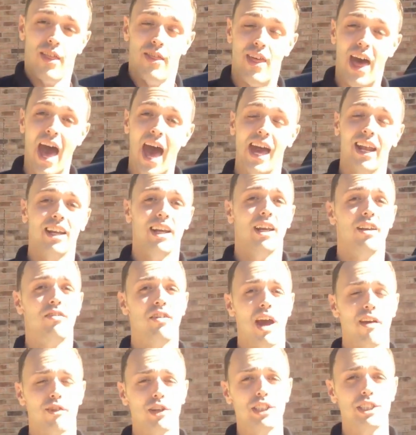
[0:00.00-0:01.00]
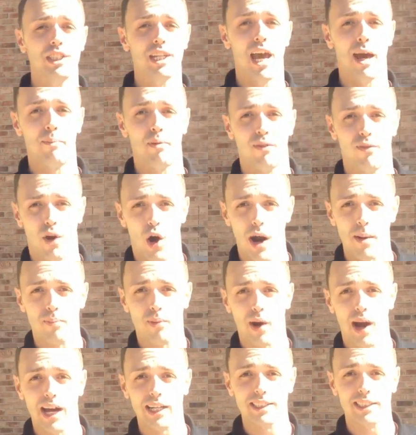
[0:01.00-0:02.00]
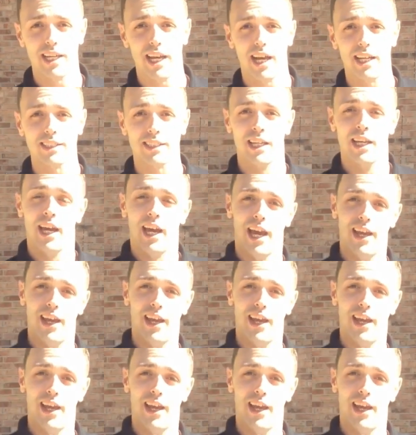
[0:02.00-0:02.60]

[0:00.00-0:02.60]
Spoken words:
That is every step of our process,